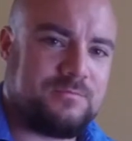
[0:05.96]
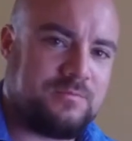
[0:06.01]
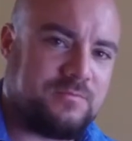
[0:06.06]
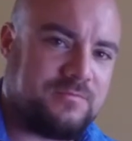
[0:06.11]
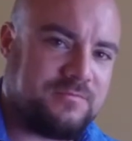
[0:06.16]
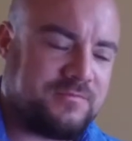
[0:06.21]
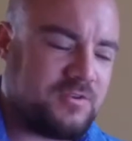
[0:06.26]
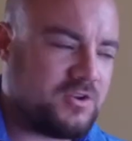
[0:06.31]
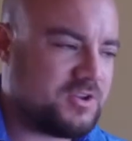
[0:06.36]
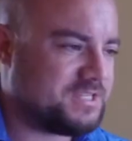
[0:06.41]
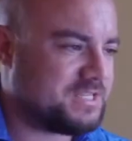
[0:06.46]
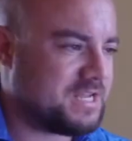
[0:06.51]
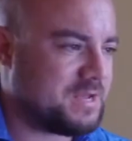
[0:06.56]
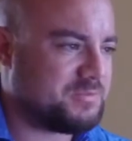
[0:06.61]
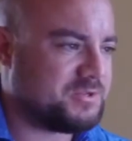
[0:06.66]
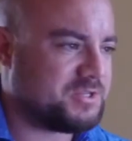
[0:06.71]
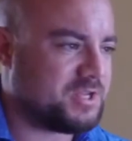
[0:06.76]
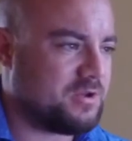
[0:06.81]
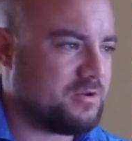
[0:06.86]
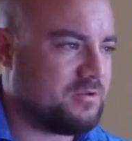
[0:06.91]
first
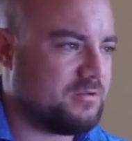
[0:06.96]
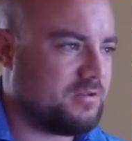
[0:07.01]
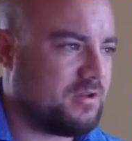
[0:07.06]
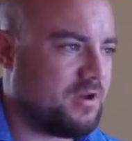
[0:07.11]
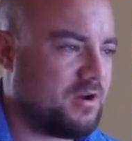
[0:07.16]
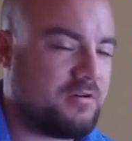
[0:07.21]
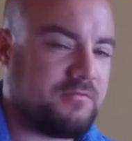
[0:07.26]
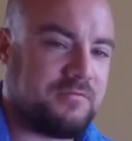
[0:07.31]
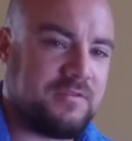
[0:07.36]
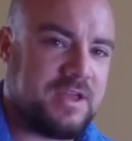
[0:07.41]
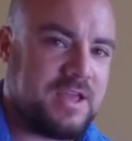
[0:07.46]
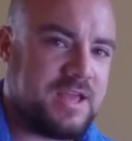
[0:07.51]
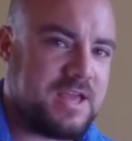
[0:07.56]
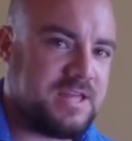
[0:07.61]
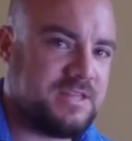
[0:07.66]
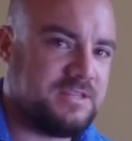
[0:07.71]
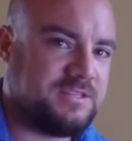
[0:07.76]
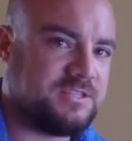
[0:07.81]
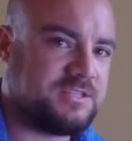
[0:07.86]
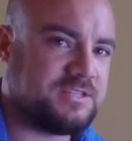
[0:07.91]
episode of
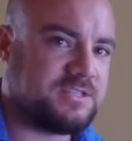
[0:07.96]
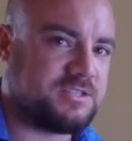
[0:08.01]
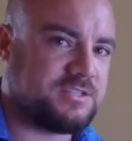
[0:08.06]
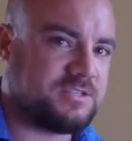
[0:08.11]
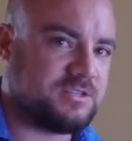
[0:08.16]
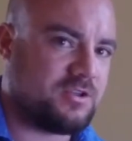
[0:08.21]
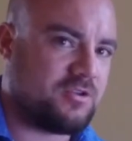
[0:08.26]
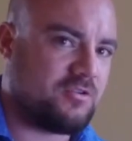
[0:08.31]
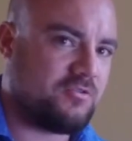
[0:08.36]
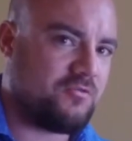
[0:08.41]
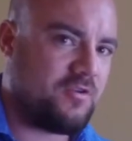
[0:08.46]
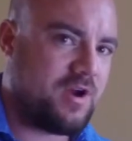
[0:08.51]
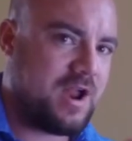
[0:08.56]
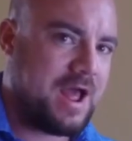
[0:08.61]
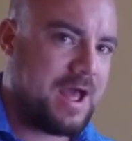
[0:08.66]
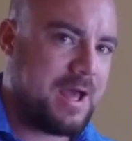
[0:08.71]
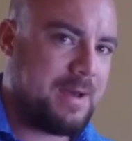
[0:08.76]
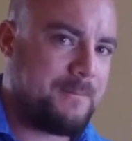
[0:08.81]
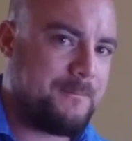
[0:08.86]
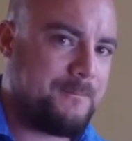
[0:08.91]

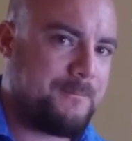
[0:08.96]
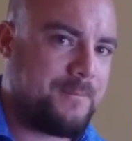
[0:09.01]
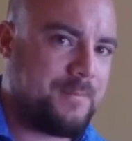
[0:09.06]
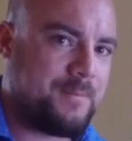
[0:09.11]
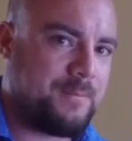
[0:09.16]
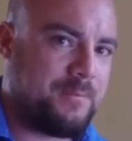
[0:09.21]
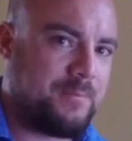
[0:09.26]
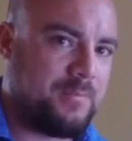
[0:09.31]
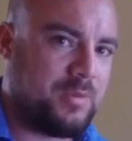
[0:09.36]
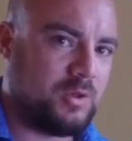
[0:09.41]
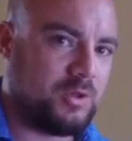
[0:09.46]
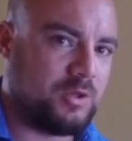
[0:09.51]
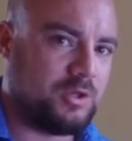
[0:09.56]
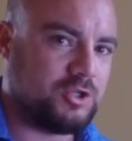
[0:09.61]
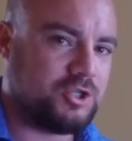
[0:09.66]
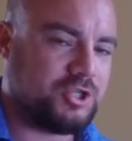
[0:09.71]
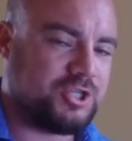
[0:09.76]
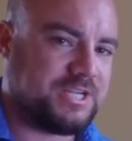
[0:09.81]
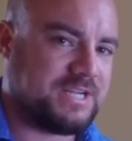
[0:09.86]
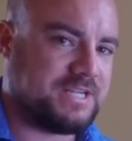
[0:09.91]
Instagram
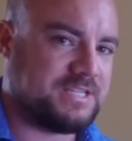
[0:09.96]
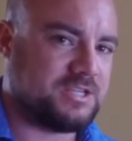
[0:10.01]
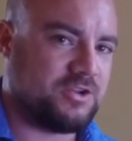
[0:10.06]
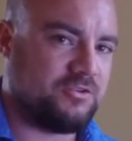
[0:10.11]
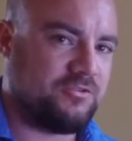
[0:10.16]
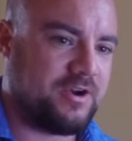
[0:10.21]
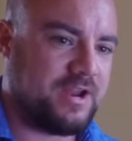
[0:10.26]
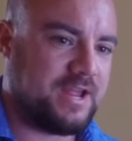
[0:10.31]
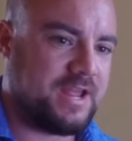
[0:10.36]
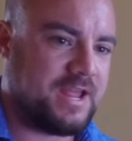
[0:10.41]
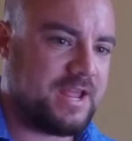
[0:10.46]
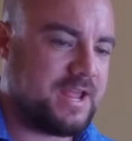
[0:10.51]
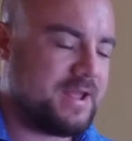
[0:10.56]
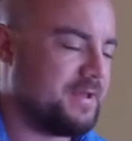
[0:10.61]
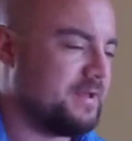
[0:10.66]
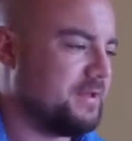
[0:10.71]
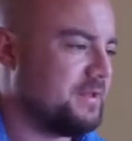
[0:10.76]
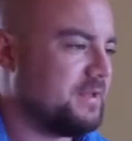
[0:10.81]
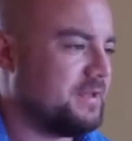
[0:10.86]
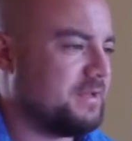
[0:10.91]

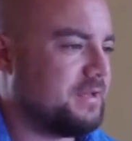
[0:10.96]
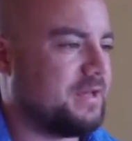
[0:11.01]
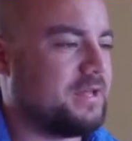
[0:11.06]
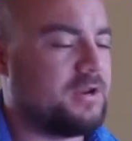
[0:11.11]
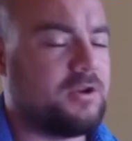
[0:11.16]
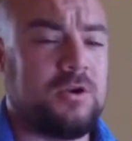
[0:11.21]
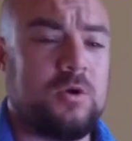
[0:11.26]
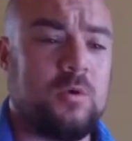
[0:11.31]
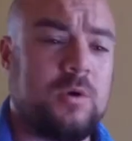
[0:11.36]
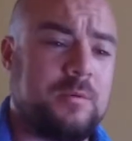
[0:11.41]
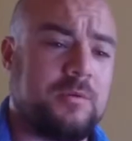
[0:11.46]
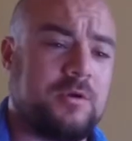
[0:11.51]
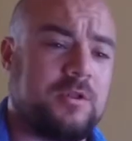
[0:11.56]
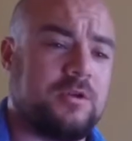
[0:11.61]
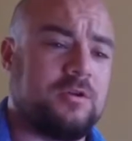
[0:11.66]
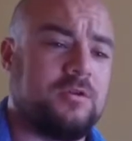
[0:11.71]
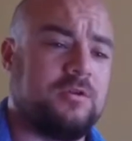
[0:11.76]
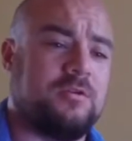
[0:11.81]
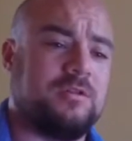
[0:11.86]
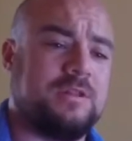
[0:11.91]
bullshittery. I don't know what I'm going
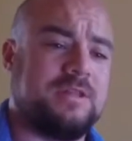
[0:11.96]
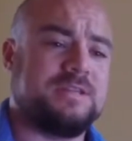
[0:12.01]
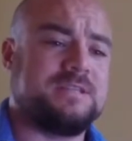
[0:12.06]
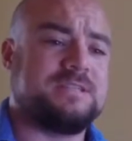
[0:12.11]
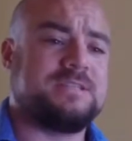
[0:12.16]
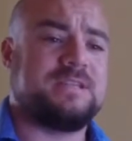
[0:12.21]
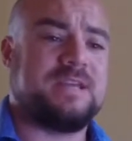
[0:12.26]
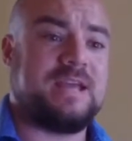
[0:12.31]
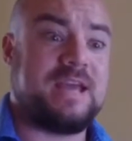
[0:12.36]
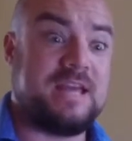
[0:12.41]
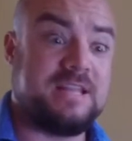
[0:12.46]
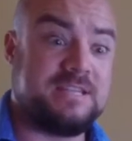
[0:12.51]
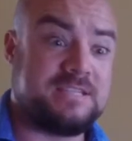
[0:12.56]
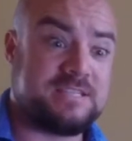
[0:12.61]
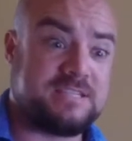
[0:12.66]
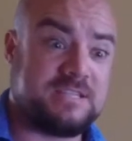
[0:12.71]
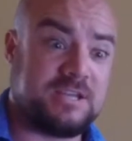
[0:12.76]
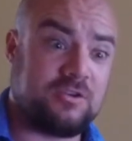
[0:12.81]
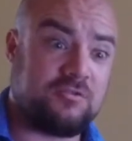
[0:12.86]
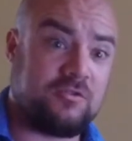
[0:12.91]
to call this.
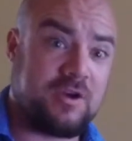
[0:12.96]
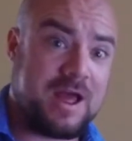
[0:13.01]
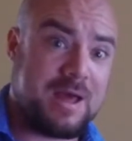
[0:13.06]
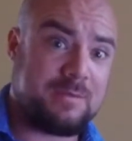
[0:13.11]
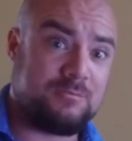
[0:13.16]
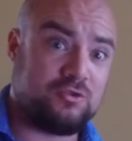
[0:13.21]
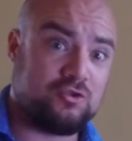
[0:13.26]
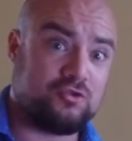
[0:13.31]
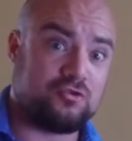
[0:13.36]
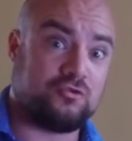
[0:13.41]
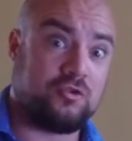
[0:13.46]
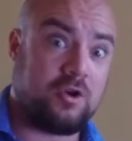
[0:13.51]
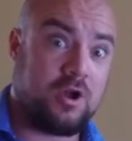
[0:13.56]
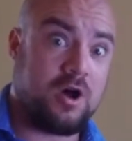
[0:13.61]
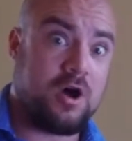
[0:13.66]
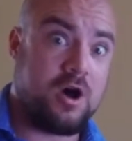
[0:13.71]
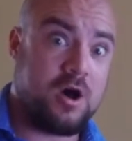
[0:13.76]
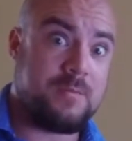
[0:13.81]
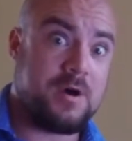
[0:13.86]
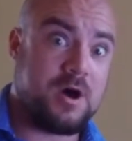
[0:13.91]
Instagram
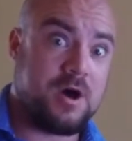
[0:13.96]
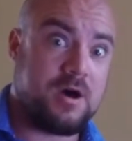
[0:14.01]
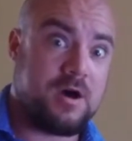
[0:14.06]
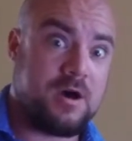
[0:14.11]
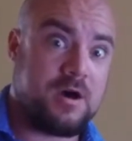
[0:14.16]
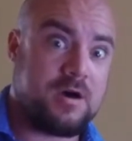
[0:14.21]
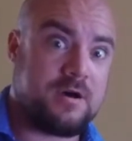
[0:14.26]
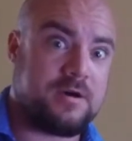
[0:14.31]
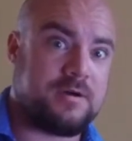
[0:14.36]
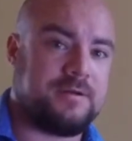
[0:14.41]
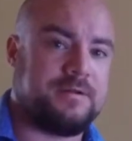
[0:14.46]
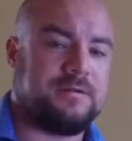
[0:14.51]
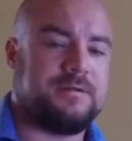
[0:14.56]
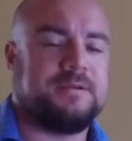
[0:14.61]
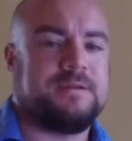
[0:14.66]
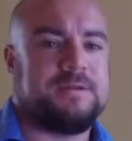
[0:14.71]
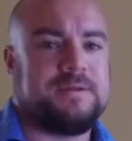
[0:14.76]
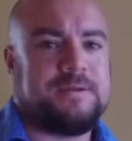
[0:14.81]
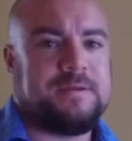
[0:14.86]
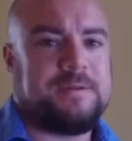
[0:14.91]
drama!
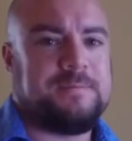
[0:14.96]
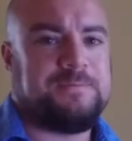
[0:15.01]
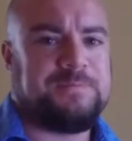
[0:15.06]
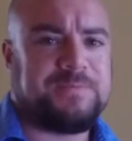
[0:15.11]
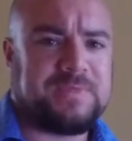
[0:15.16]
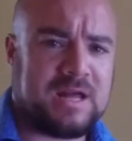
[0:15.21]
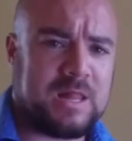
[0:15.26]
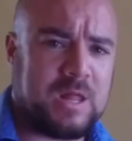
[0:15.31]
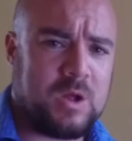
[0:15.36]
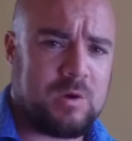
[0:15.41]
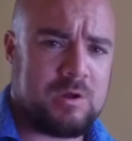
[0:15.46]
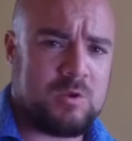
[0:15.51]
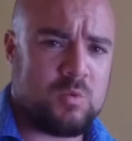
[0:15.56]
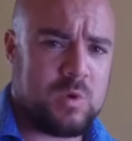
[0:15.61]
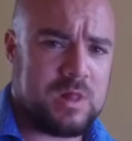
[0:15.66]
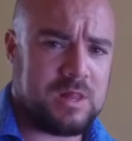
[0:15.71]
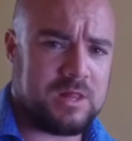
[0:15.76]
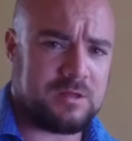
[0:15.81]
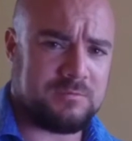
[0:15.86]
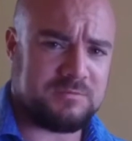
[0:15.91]
Hello and
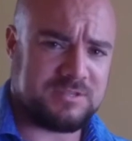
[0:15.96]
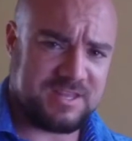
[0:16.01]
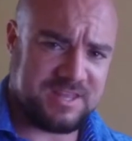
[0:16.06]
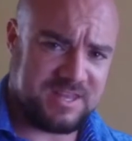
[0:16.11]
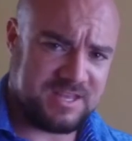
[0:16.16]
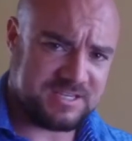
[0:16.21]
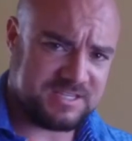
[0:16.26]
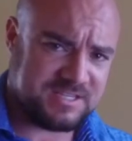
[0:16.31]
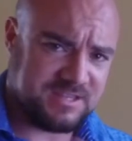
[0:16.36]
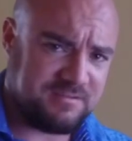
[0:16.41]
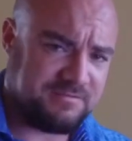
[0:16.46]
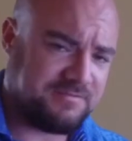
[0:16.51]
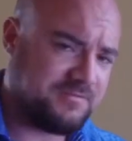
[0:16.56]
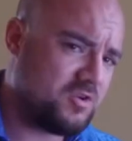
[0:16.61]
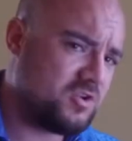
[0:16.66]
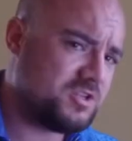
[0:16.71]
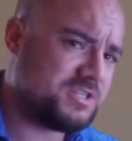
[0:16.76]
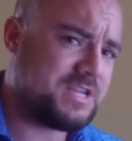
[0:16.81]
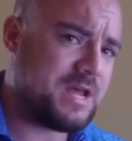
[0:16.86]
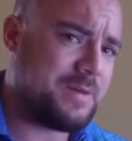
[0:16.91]
welcome to this, the
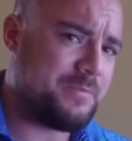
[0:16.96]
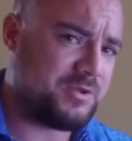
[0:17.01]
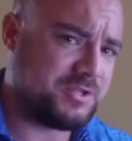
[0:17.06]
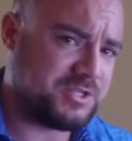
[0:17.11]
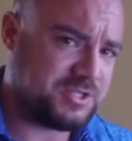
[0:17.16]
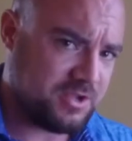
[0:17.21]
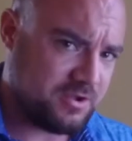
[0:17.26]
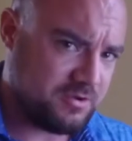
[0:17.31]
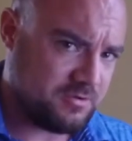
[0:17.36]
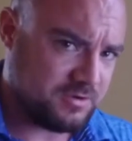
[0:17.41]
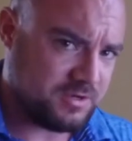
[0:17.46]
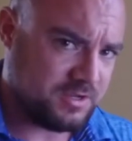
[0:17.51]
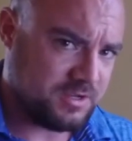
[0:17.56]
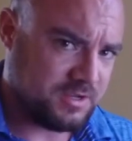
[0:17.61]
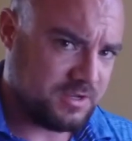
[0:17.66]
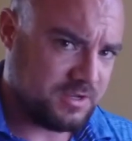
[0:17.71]
first episode